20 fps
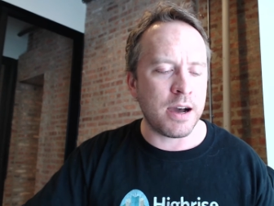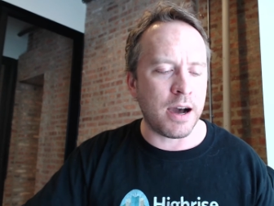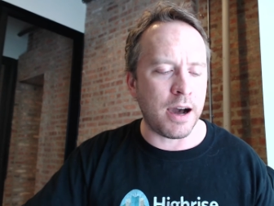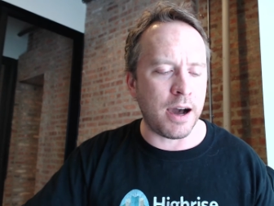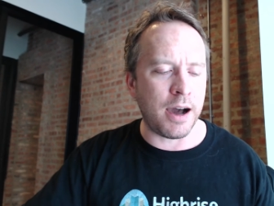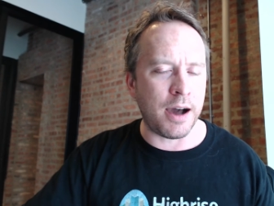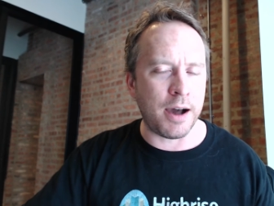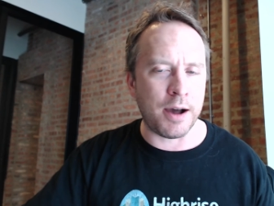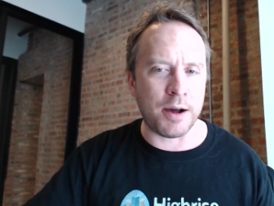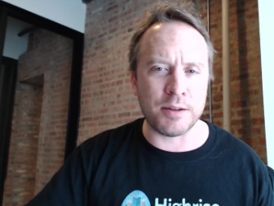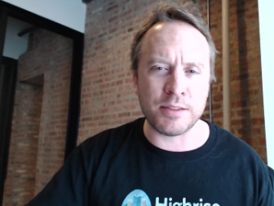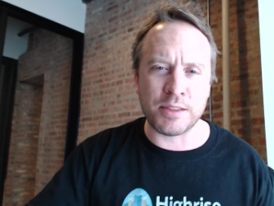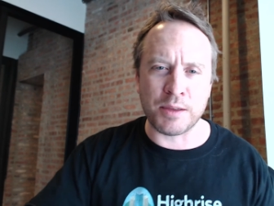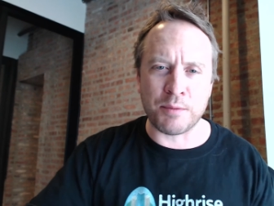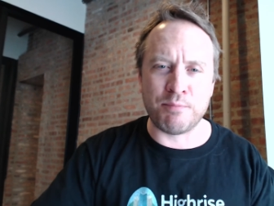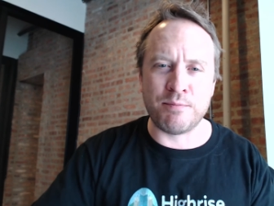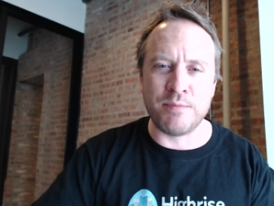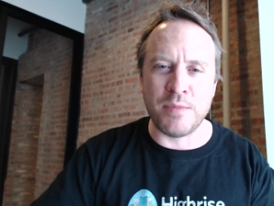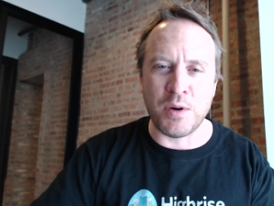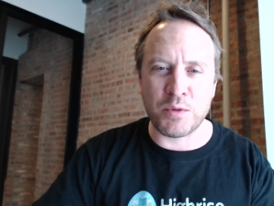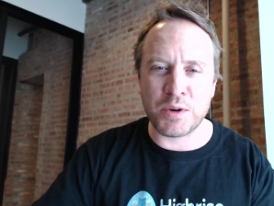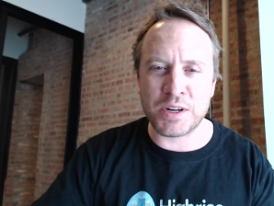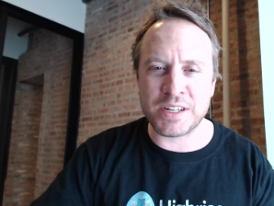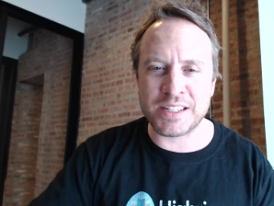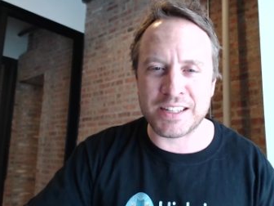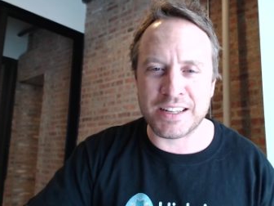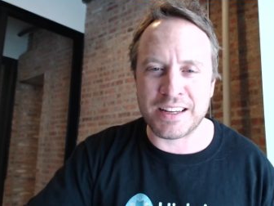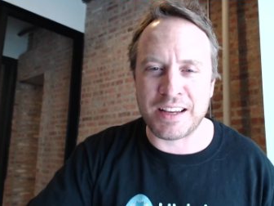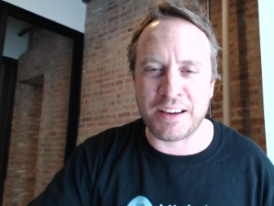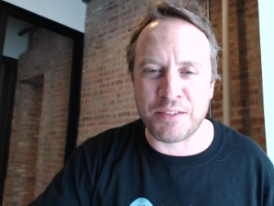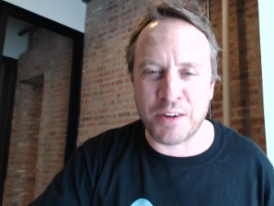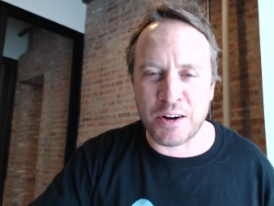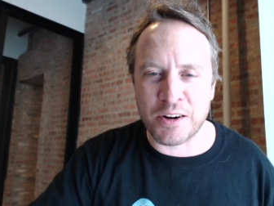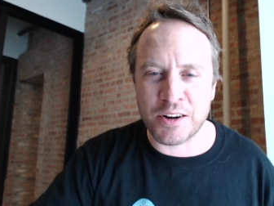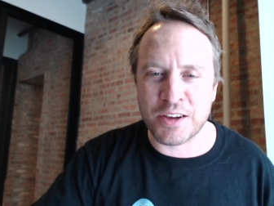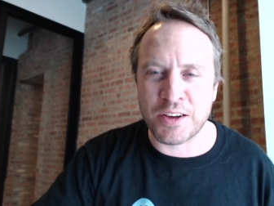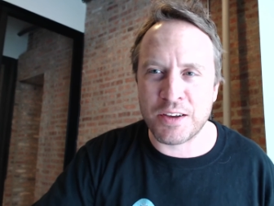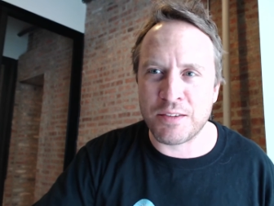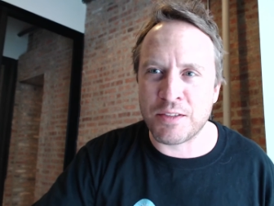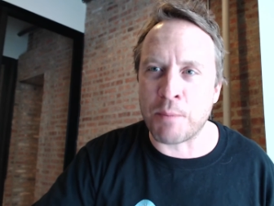uh, the what is it? I've already